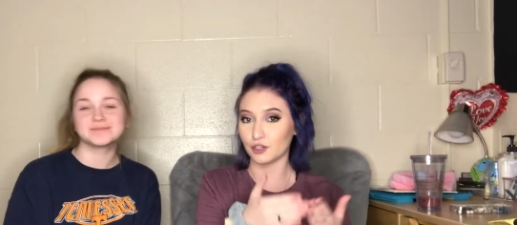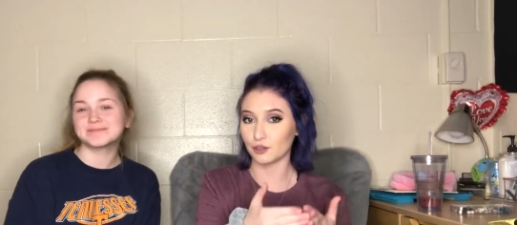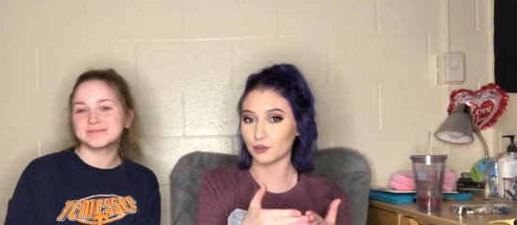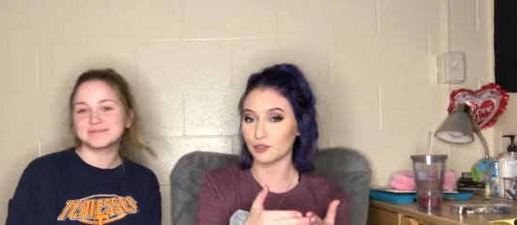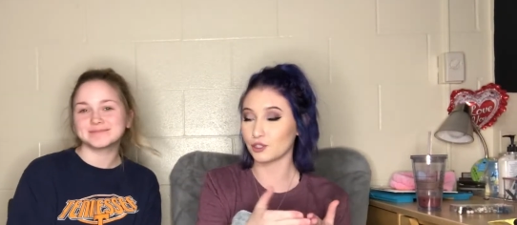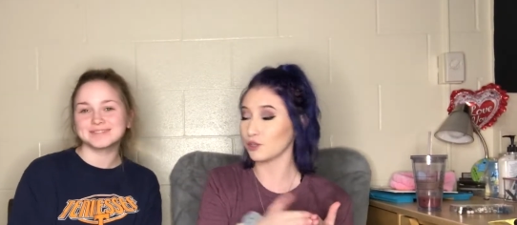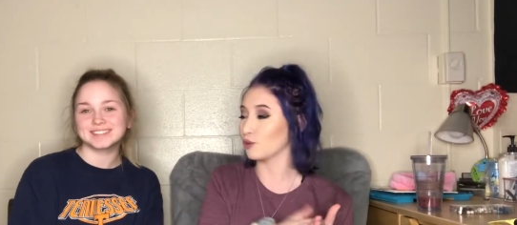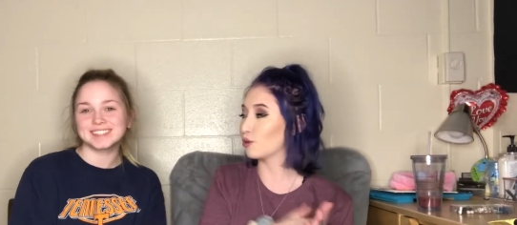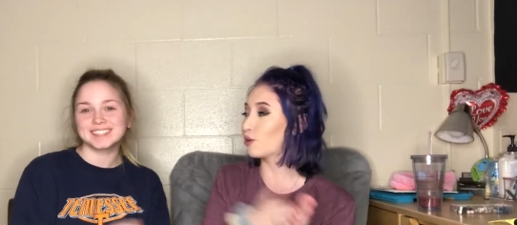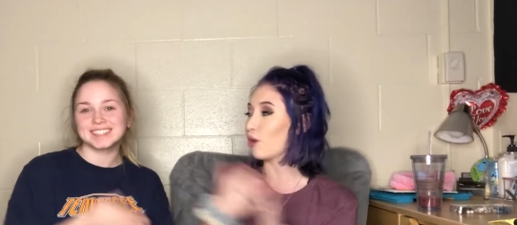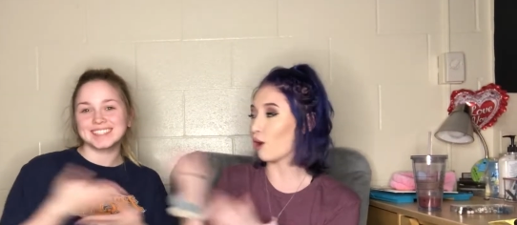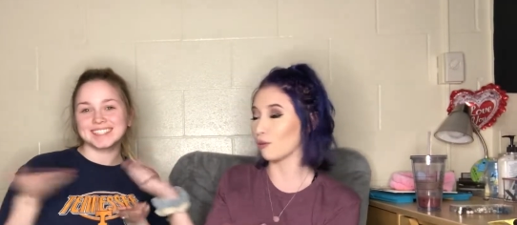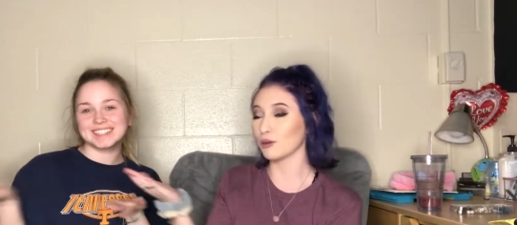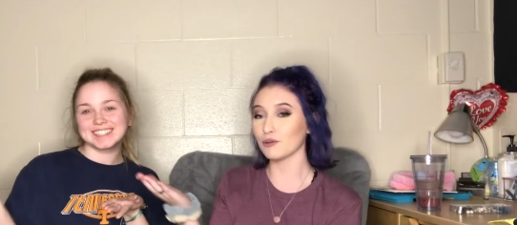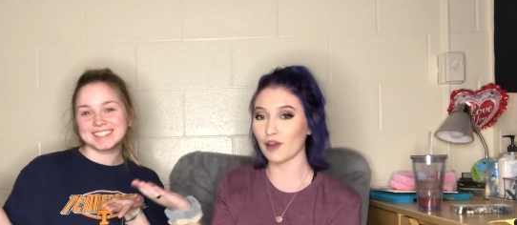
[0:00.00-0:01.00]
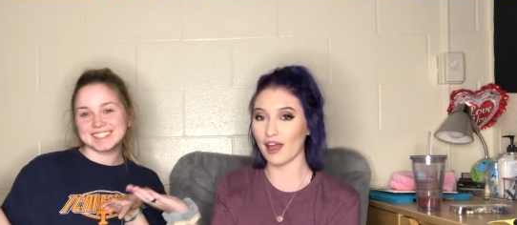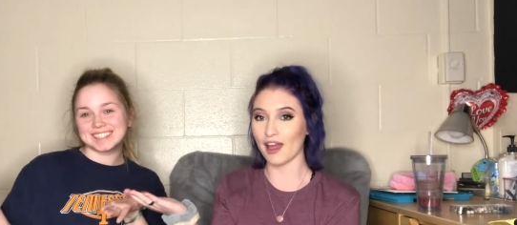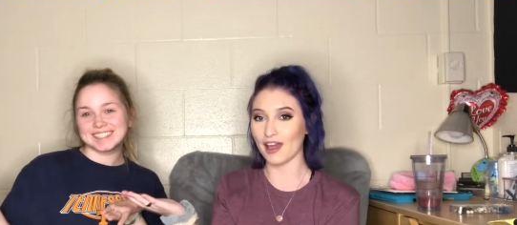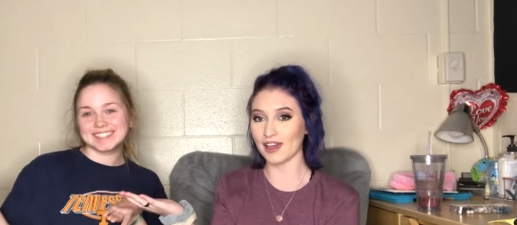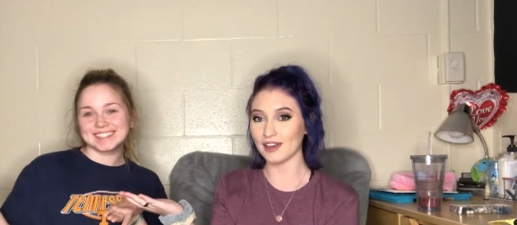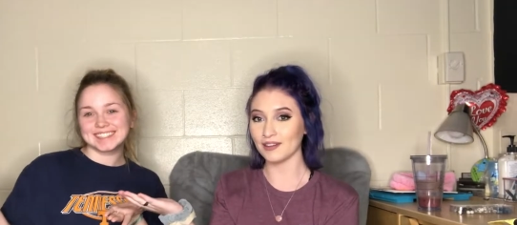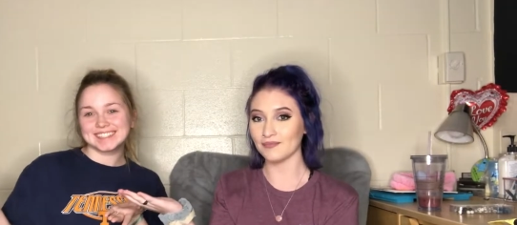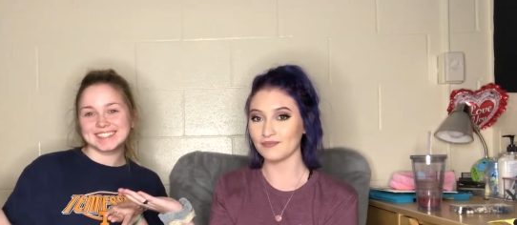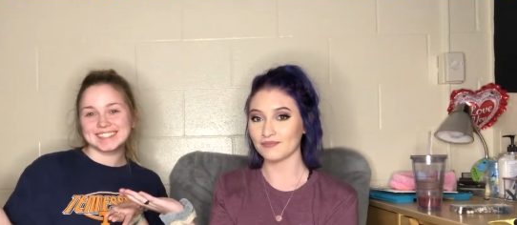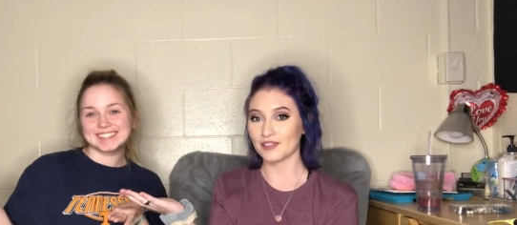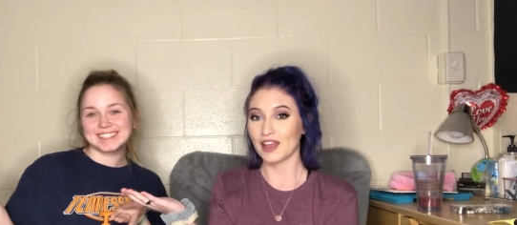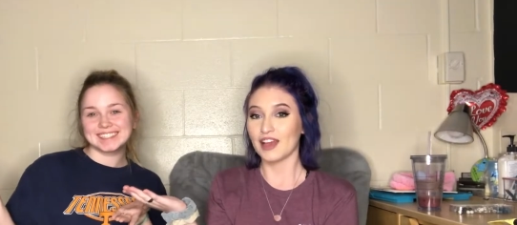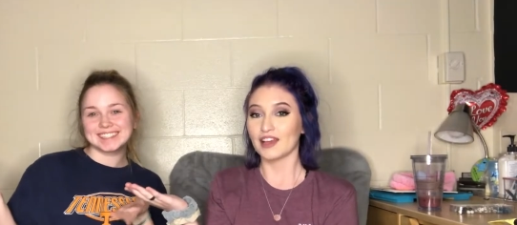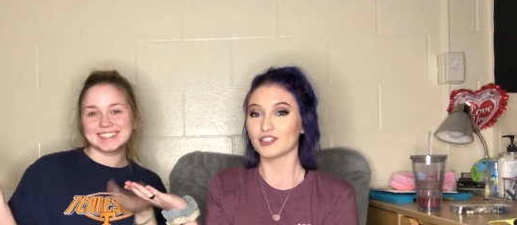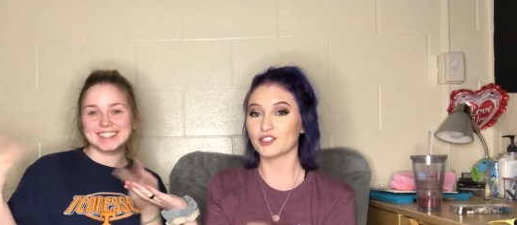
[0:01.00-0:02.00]
Speaker 1: you to Colby Raye.
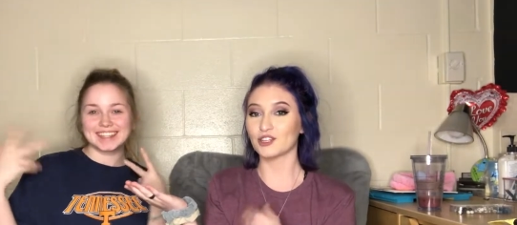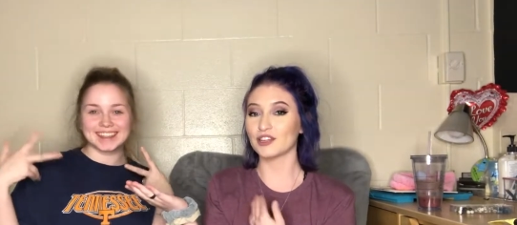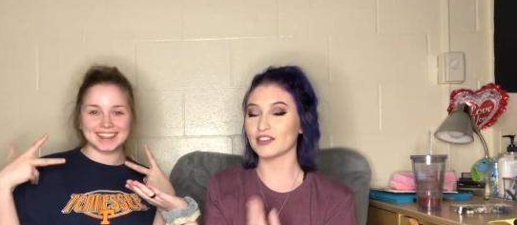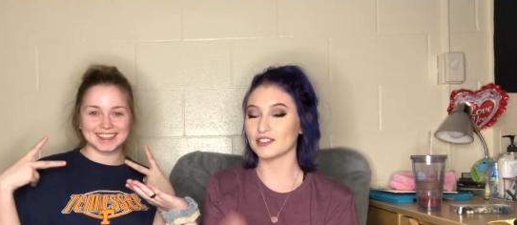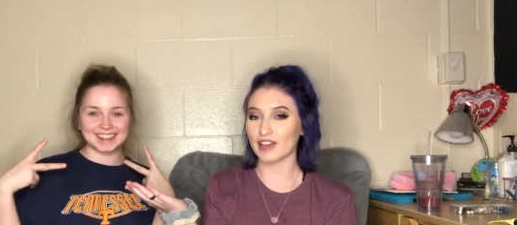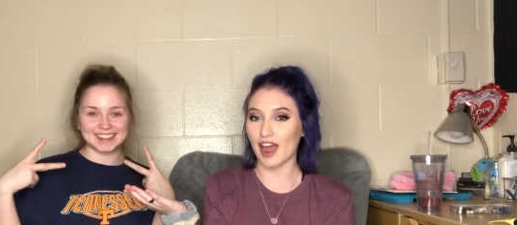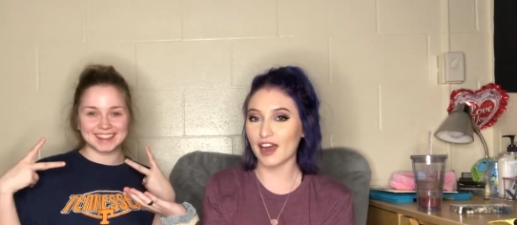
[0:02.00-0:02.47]
She is